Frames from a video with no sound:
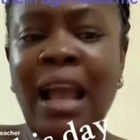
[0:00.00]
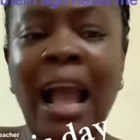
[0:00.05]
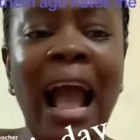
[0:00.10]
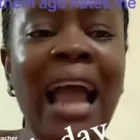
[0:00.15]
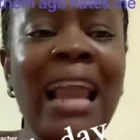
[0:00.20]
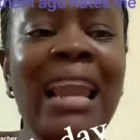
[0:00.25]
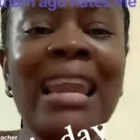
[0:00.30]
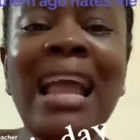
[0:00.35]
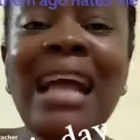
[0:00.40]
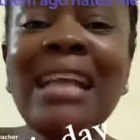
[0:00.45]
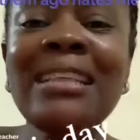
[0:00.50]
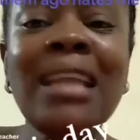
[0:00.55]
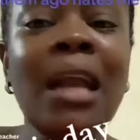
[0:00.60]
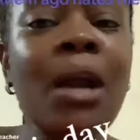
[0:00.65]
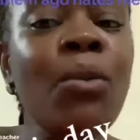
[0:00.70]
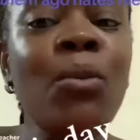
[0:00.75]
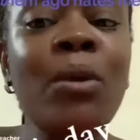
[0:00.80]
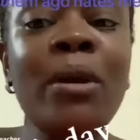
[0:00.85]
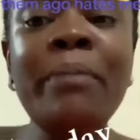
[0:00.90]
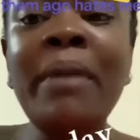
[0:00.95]
A
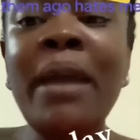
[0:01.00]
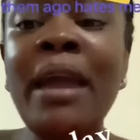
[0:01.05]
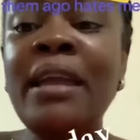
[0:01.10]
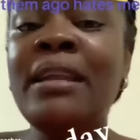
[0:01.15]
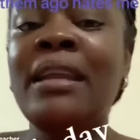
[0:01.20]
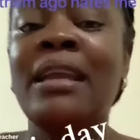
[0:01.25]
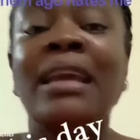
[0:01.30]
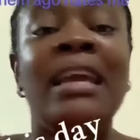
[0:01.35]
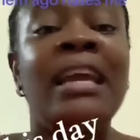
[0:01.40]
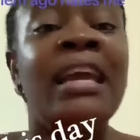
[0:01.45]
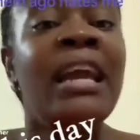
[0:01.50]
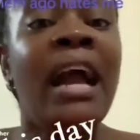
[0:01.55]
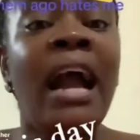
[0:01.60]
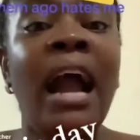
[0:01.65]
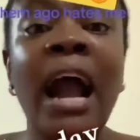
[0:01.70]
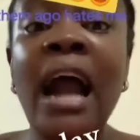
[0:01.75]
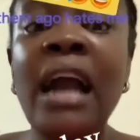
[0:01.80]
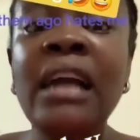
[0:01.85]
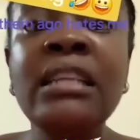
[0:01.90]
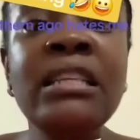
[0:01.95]
lot of women
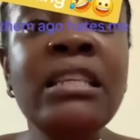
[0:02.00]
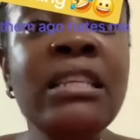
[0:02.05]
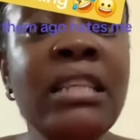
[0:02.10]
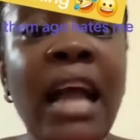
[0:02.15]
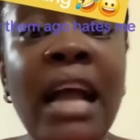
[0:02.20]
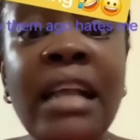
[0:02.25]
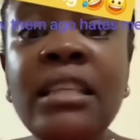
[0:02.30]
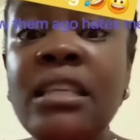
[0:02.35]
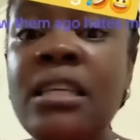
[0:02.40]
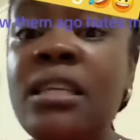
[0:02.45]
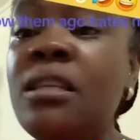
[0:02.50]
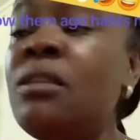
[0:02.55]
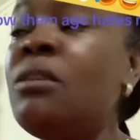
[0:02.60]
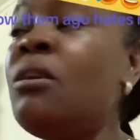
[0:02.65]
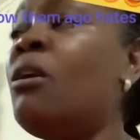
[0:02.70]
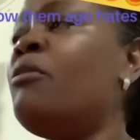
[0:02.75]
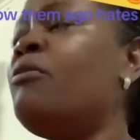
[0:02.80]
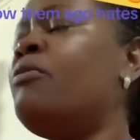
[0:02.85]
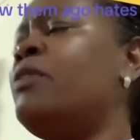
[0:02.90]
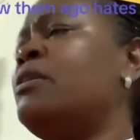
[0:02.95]
are not in
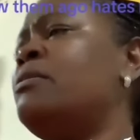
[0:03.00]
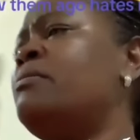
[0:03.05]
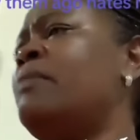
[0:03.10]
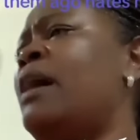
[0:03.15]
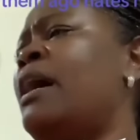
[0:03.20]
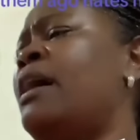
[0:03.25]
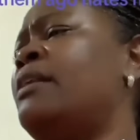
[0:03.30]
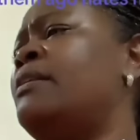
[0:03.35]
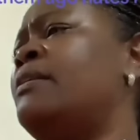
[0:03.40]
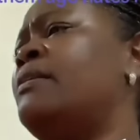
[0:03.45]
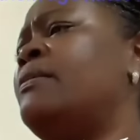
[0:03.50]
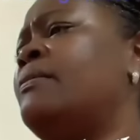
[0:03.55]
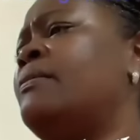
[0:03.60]
love with man.